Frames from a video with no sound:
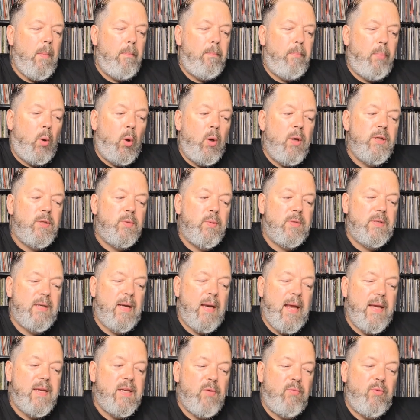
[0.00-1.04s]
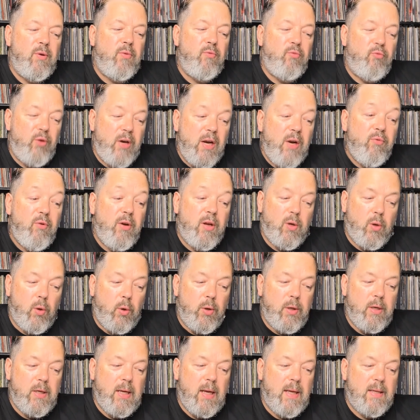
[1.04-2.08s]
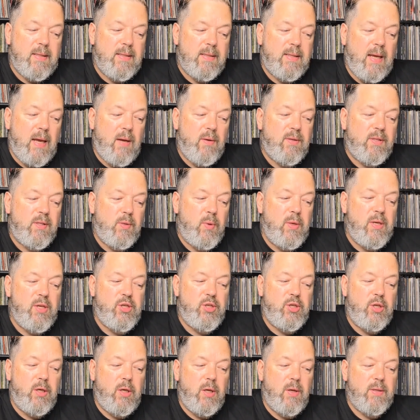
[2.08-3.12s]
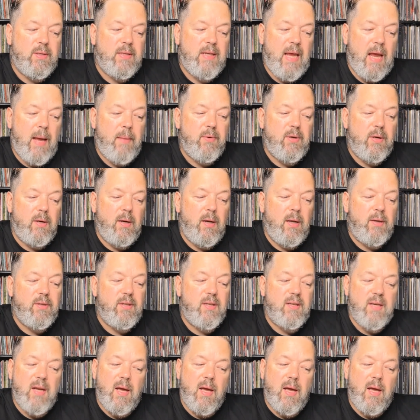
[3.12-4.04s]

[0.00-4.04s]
Boys was later re-recorded at Sound Suite Studios, Camden, London,